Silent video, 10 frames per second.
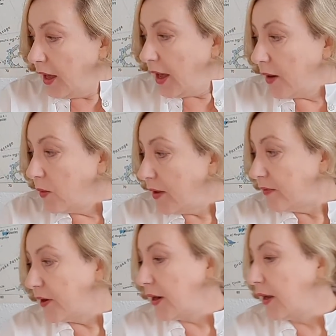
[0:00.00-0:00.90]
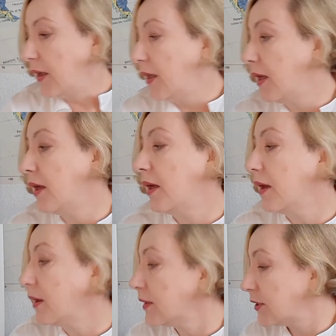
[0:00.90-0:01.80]
However,
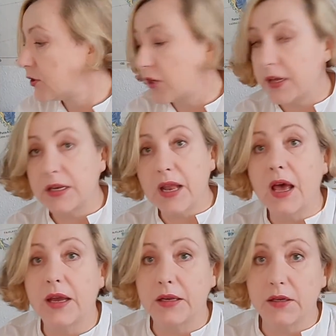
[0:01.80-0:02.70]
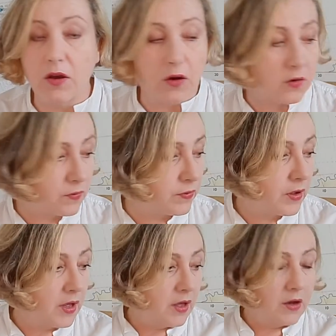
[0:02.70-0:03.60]
a straight line of
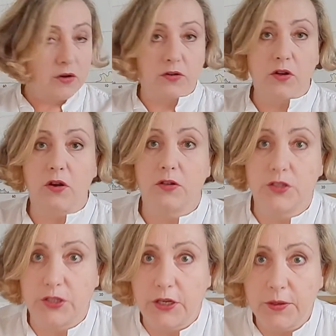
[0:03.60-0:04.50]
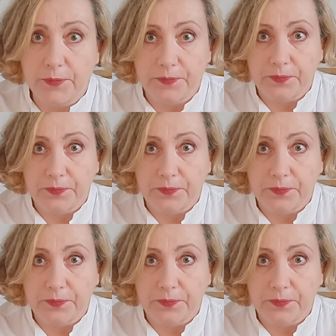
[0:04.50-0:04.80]
chronology